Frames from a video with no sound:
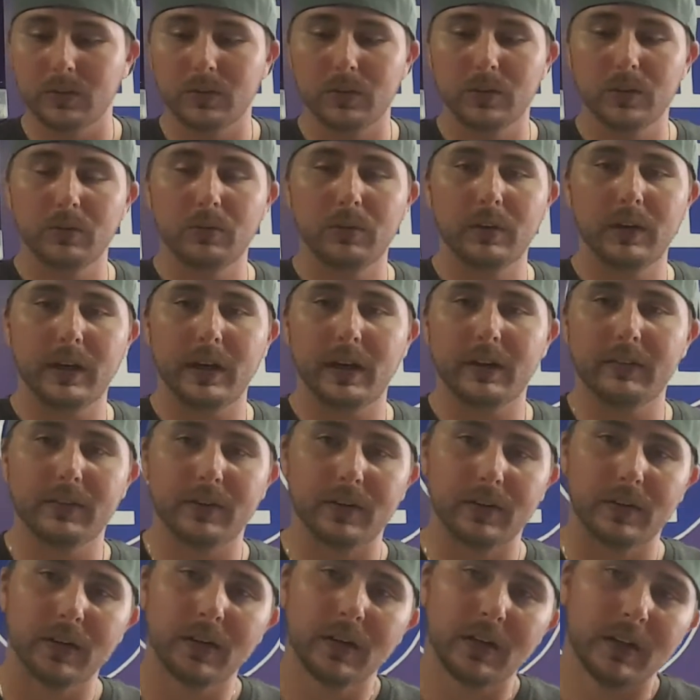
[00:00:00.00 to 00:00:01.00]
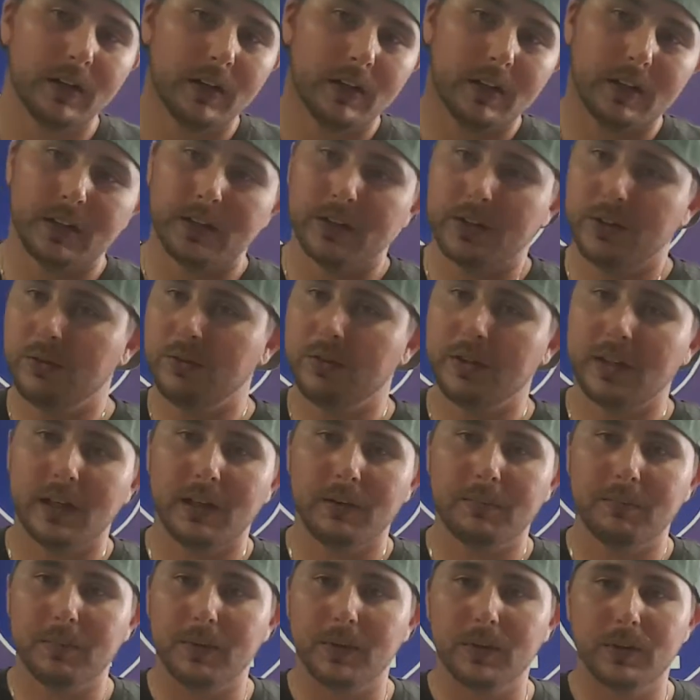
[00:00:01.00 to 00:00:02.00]
or whatever you
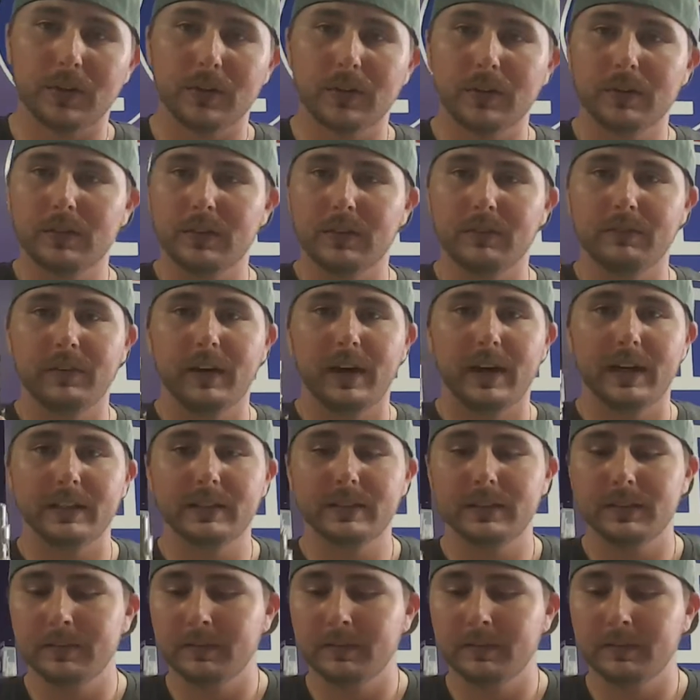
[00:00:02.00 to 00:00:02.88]
keep your device